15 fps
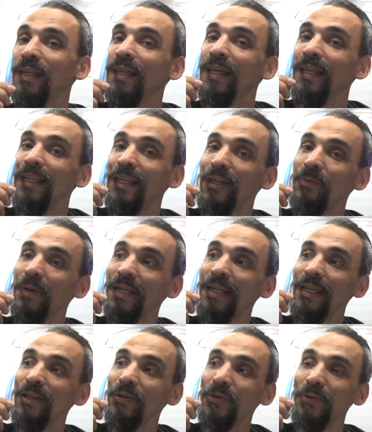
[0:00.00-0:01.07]
little by
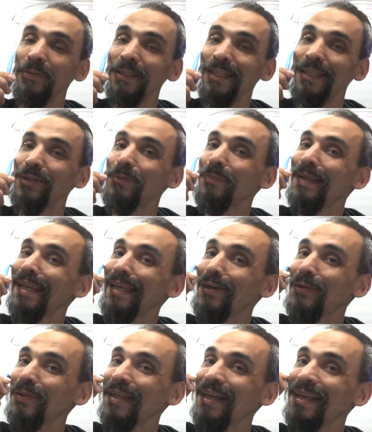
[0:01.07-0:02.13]
little
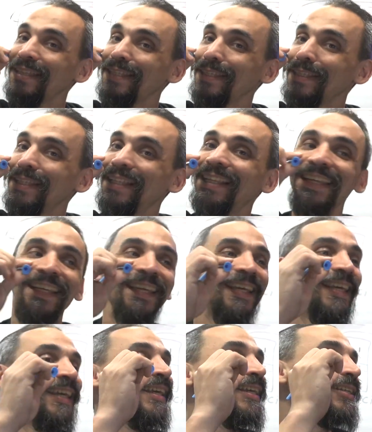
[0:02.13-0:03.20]
until
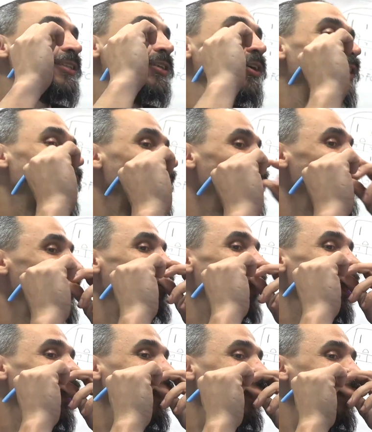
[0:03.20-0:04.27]
it's all the
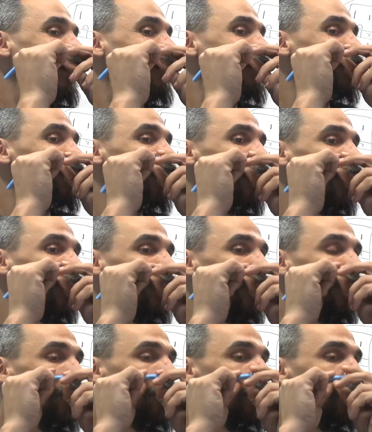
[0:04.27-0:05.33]
way in. So
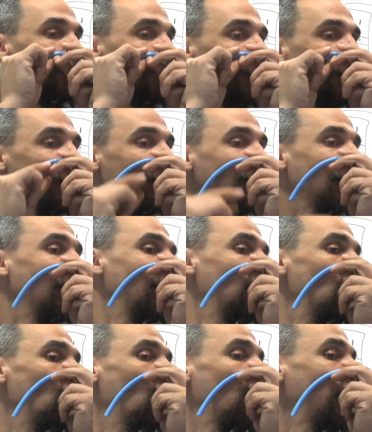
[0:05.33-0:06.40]
you're going to feel kind
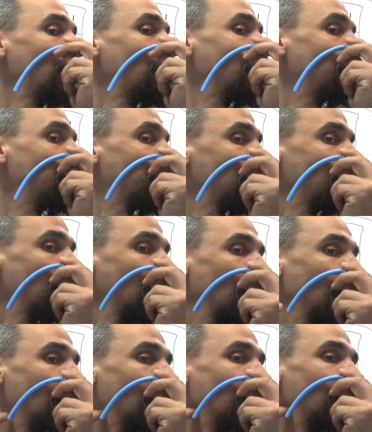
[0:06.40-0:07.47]
of weird, but
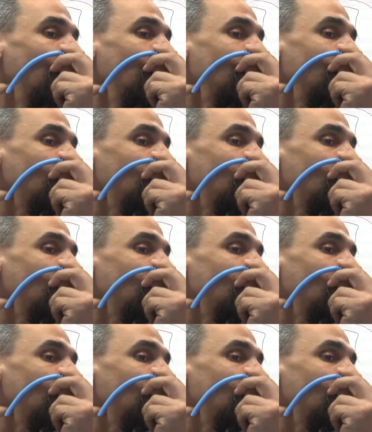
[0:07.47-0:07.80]
it's